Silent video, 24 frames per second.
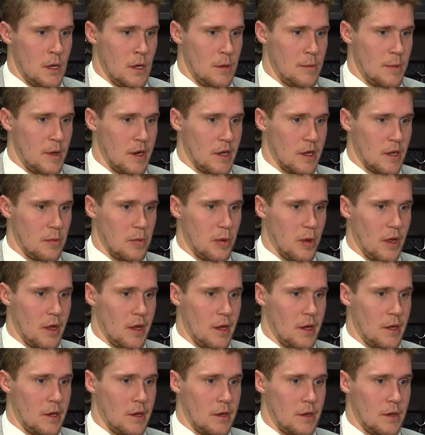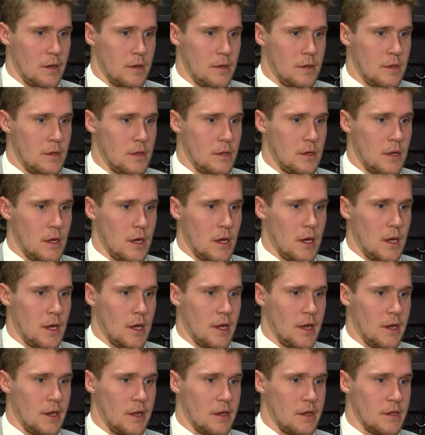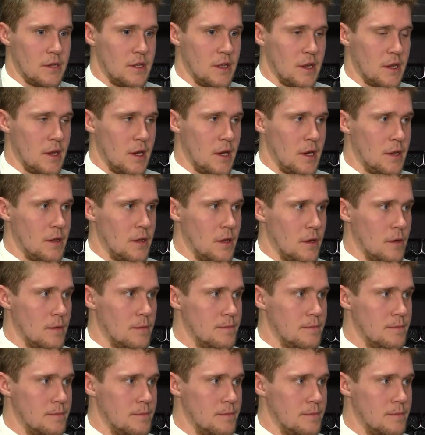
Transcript: he made a good play. And I got to get a stick on it, though.